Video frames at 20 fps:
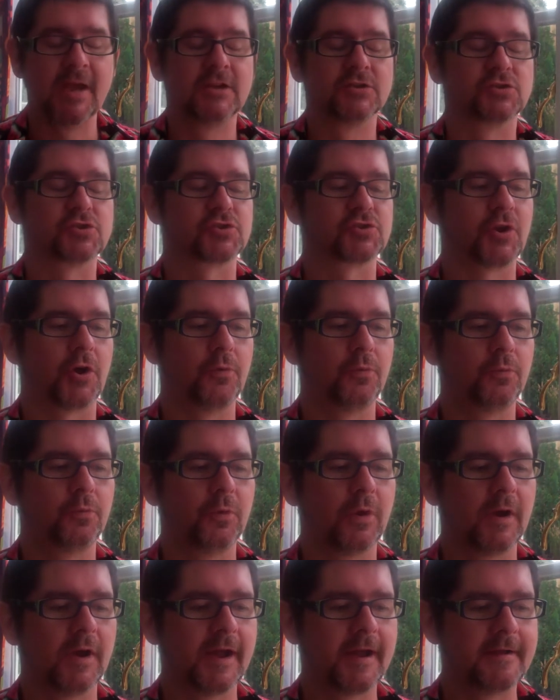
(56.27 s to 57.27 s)

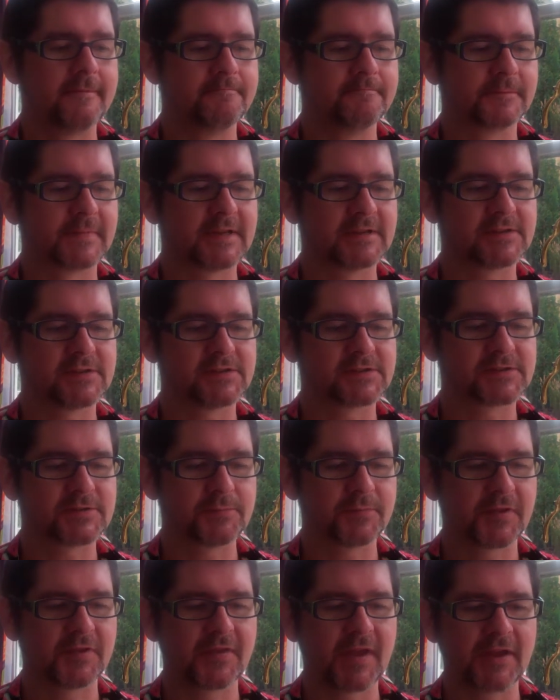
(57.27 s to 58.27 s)
So this is
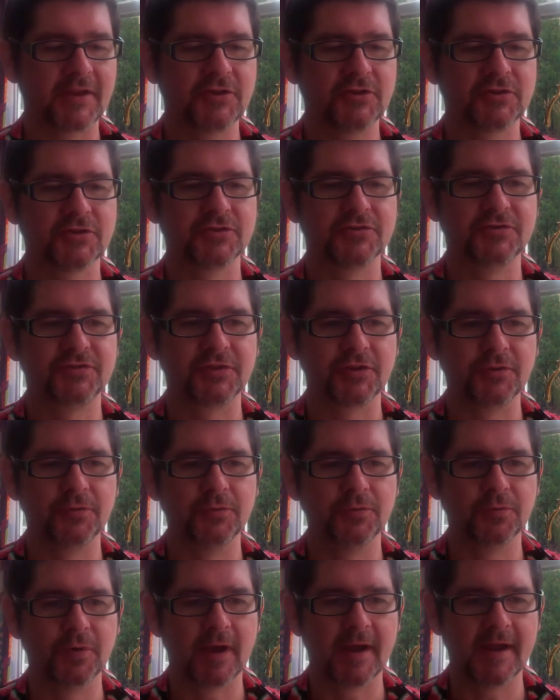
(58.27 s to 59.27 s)
something that you can
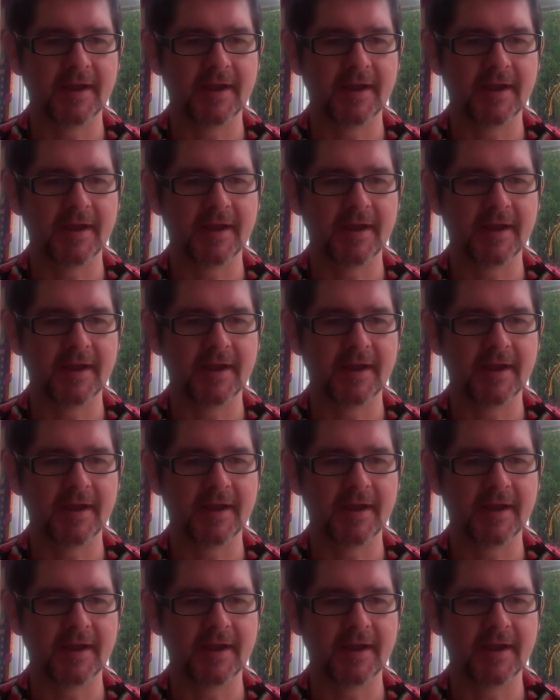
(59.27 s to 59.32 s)
do